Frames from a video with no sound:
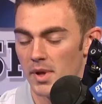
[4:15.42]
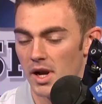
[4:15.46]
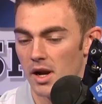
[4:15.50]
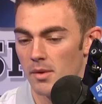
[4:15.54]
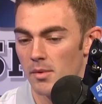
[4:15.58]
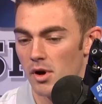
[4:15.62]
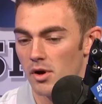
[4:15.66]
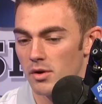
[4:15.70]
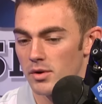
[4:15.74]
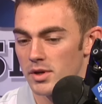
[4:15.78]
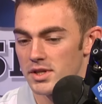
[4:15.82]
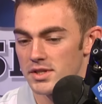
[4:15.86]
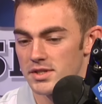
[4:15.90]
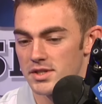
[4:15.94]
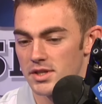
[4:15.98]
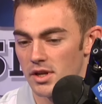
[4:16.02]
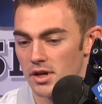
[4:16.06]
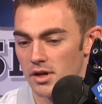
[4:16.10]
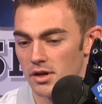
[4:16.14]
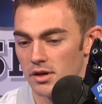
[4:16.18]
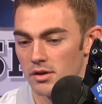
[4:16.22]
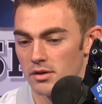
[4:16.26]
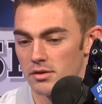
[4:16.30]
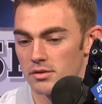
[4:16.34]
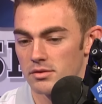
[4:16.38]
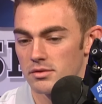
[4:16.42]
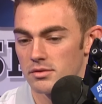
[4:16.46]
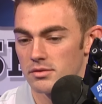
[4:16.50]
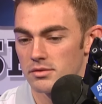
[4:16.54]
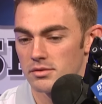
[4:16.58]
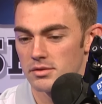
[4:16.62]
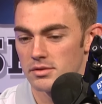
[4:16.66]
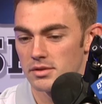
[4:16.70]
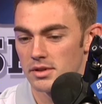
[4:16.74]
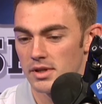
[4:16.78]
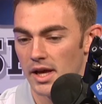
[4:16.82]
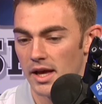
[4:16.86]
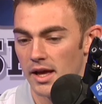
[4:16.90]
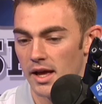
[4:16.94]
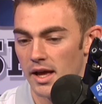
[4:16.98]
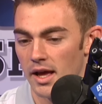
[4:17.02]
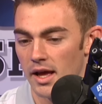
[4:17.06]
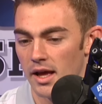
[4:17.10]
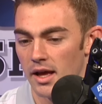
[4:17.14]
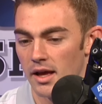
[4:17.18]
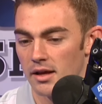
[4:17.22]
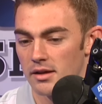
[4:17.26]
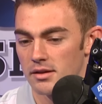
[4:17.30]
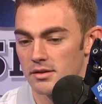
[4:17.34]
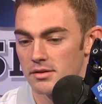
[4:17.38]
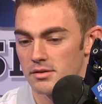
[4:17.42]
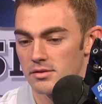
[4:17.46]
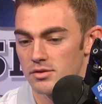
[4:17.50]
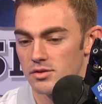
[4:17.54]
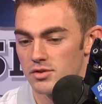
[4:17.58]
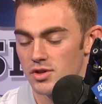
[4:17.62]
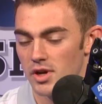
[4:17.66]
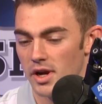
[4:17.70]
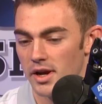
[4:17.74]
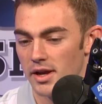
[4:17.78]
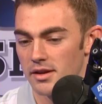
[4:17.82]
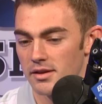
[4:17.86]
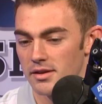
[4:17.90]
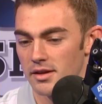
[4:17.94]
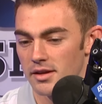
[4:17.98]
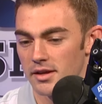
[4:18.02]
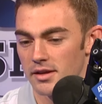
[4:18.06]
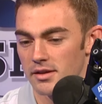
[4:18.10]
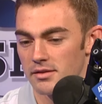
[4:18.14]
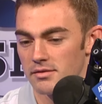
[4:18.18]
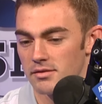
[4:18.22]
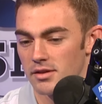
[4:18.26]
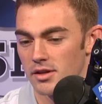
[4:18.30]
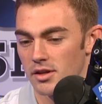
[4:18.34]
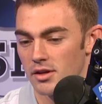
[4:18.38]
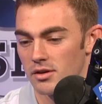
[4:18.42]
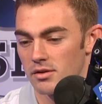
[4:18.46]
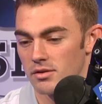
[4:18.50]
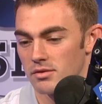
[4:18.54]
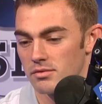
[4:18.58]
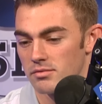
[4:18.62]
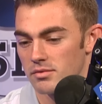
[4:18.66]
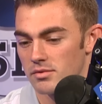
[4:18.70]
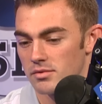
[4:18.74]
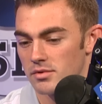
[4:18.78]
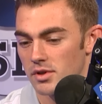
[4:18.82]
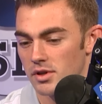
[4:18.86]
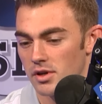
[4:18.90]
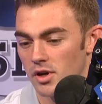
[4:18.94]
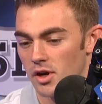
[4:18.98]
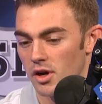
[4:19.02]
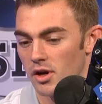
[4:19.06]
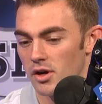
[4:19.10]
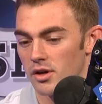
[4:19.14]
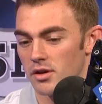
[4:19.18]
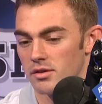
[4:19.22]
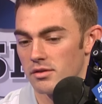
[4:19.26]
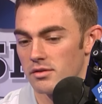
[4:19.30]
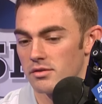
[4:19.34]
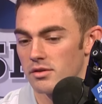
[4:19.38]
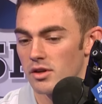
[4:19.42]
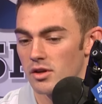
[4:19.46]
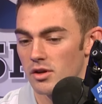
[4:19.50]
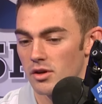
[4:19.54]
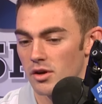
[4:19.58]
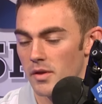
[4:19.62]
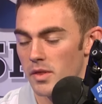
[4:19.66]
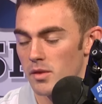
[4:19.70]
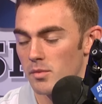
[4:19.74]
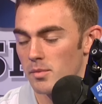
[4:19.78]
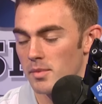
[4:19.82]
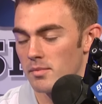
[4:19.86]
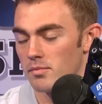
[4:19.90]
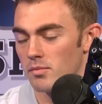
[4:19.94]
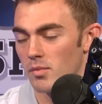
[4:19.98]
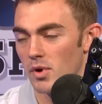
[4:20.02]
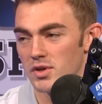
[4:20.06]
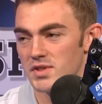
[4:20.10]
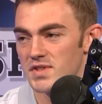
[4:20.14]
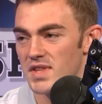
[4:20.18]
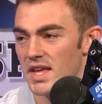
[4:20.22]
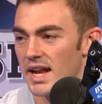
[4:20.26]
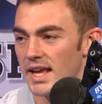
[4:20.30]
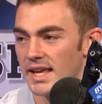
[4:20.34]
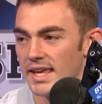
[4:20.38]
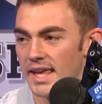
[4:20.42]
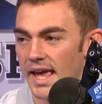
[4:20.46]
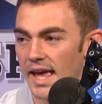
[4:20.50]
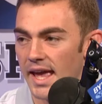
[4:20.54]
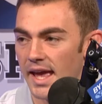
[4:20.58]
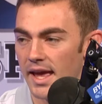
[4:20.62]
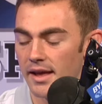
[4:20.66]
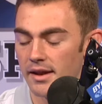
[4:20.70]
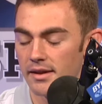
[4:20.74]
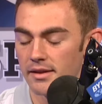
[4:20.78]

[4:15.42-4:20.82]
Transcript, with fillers: I'm always, you know, uh, trying to you know earn earn the most that I can.